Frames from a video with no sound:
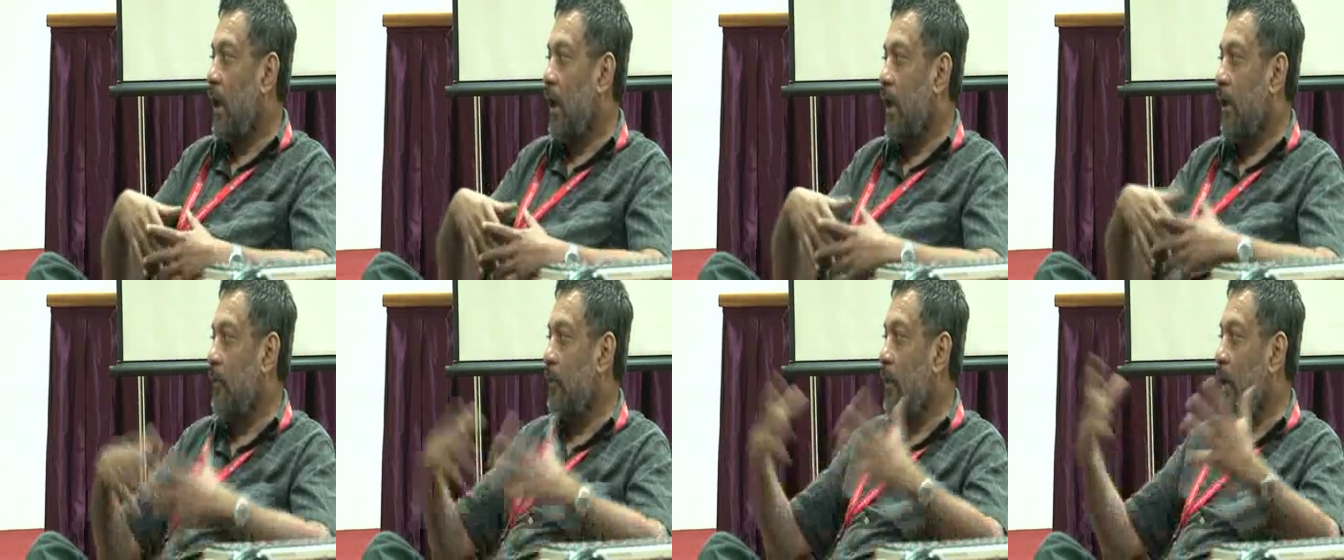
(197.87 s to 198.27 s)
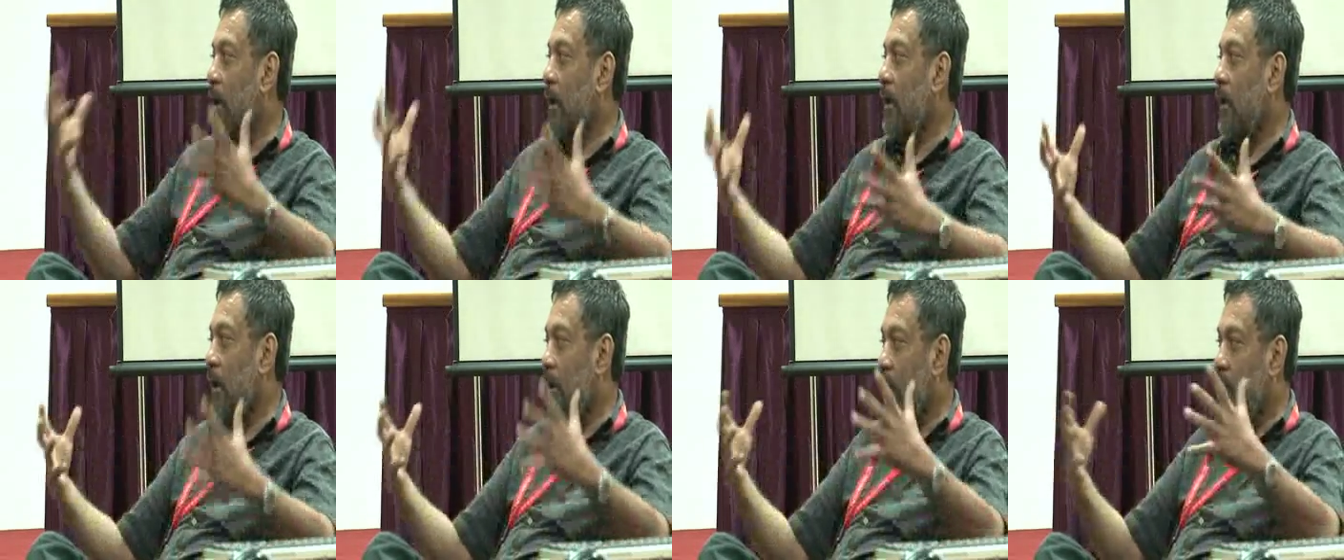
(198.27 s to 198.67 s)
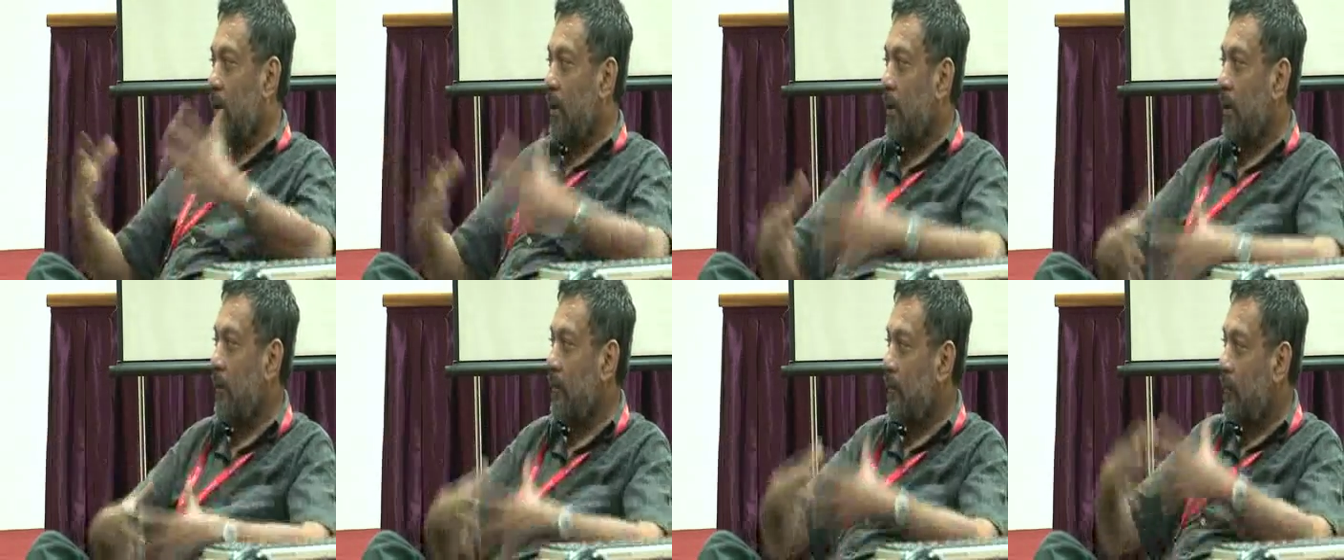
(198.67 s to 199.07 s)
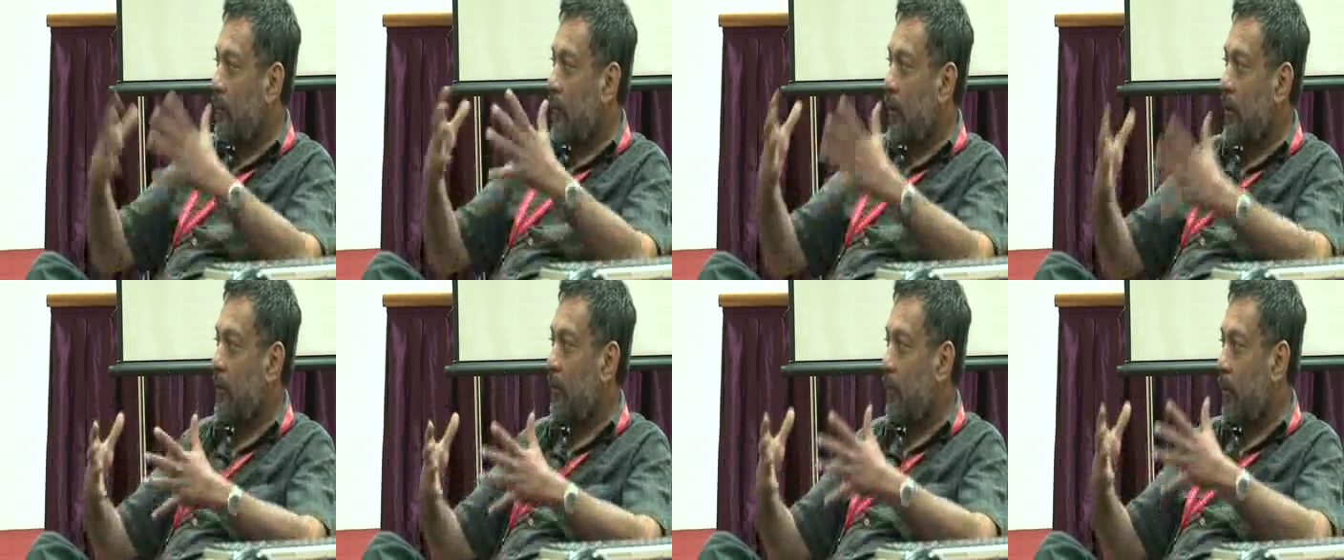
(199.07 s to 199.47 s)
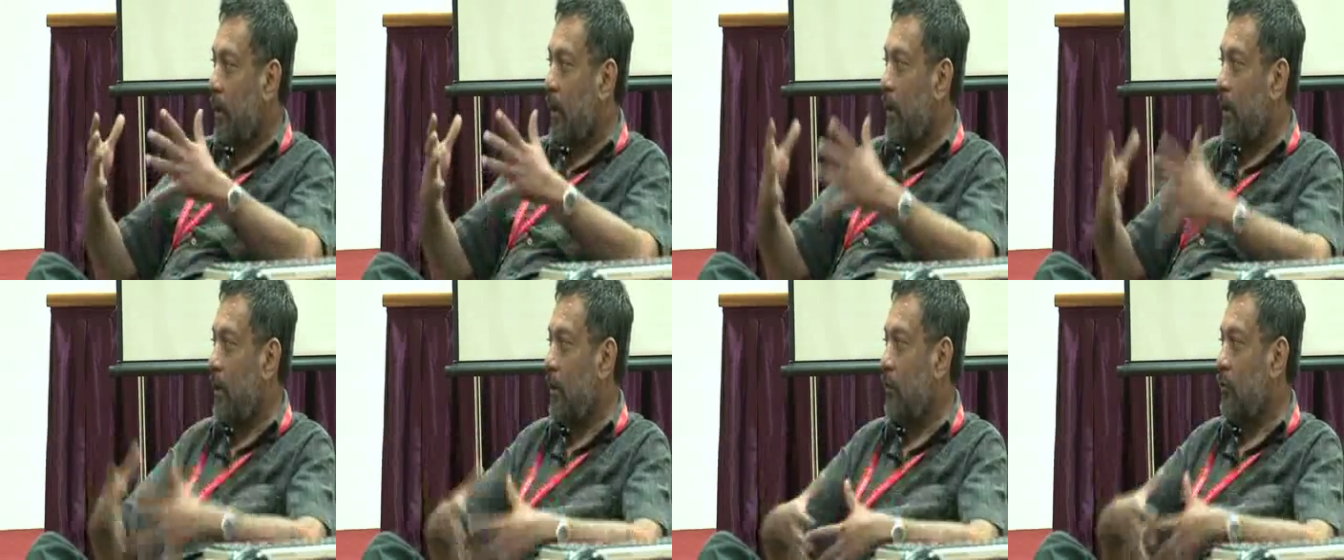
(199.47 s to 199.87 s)
And then I became front
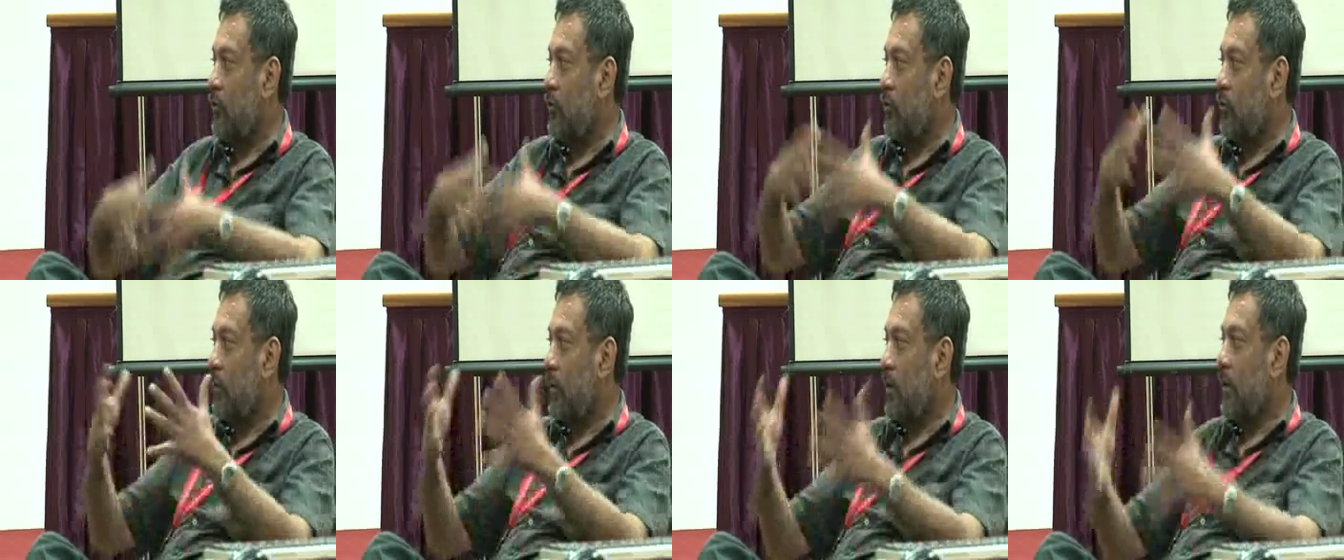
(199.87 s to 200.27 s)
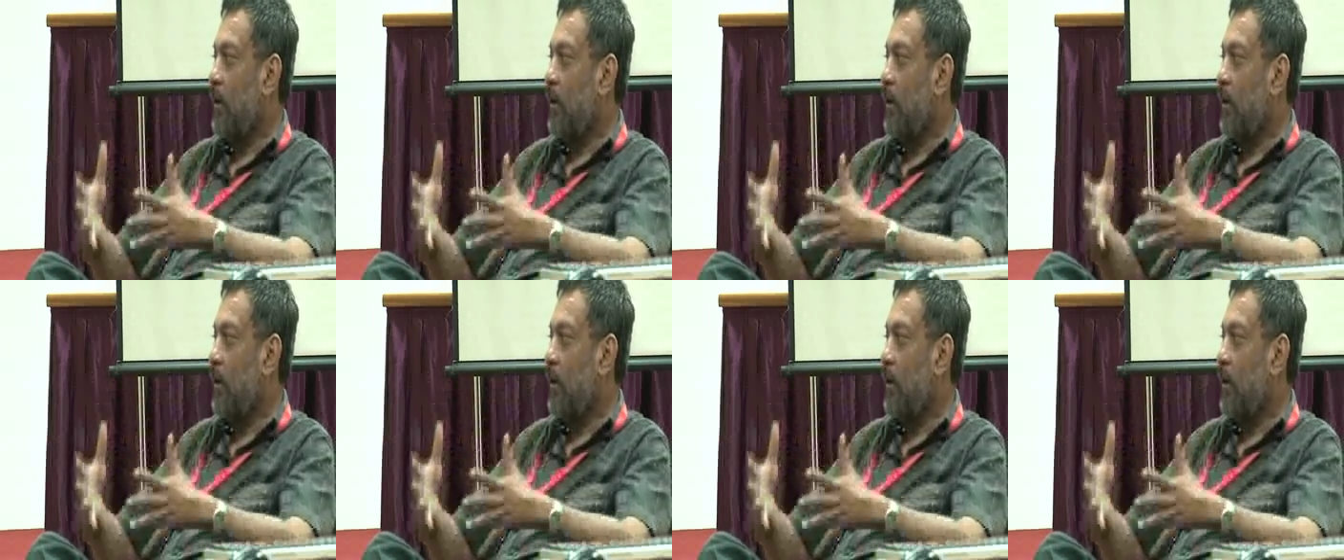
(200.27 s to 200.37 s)
page.